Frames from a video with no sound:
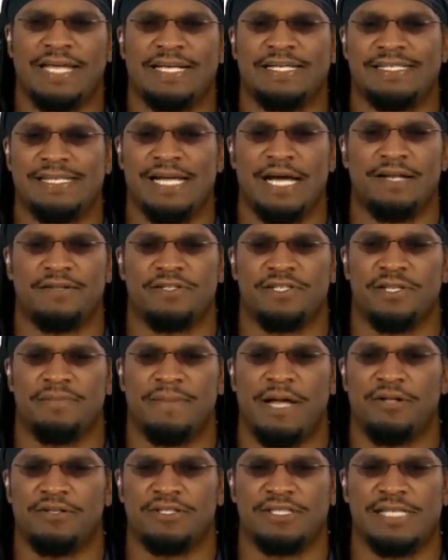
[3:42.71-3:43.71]
can shout it to the
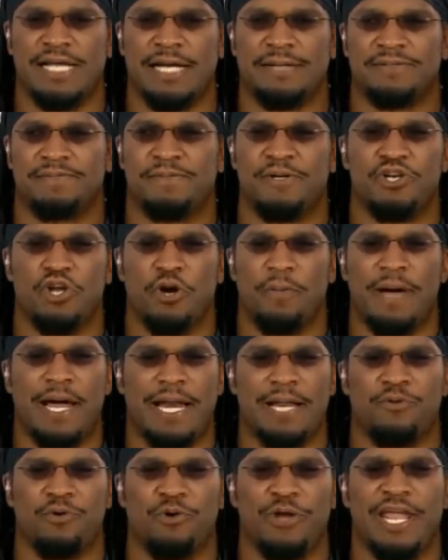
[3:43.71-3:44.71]
mountaintops, but
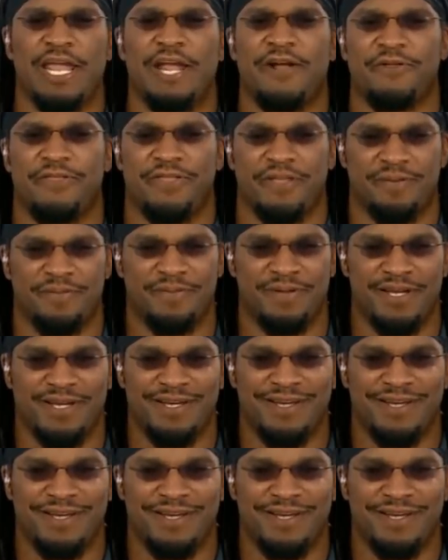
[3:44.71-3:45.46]
nobody will hear them.